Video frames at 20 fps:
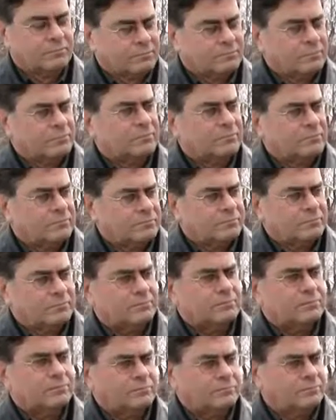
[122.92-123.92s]

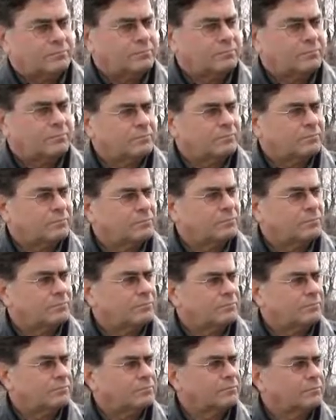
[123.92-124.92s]

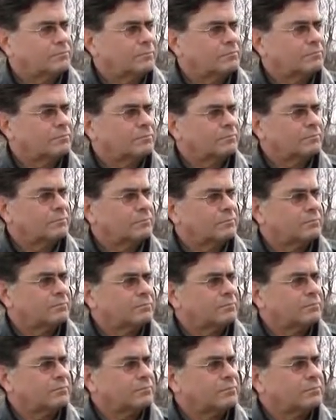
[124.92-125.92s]

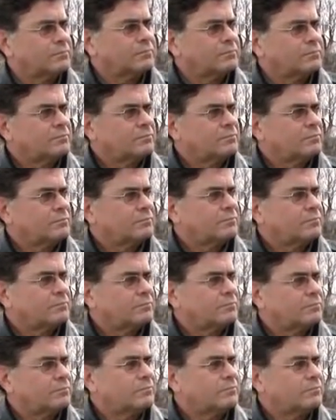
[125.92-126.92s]

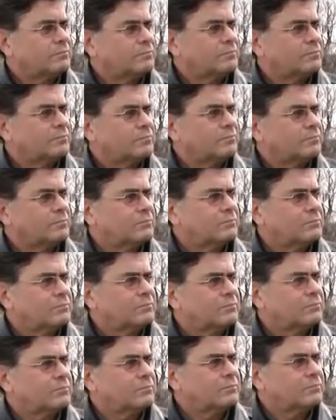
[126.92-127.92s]

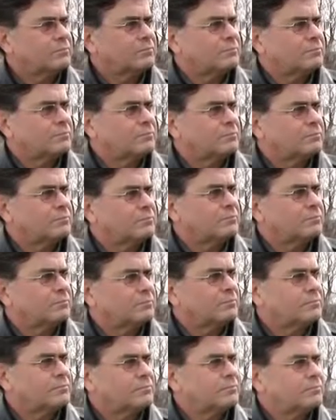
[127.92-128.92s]

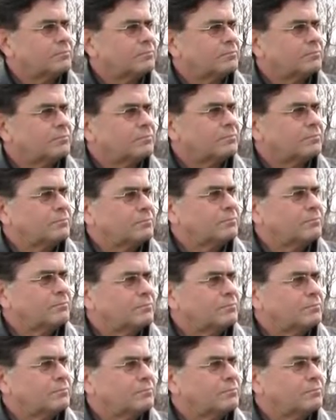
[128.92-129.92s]

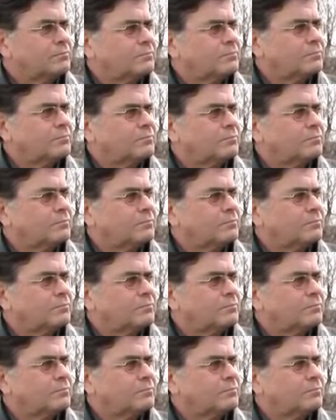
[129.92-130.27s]
This person isn't speaking.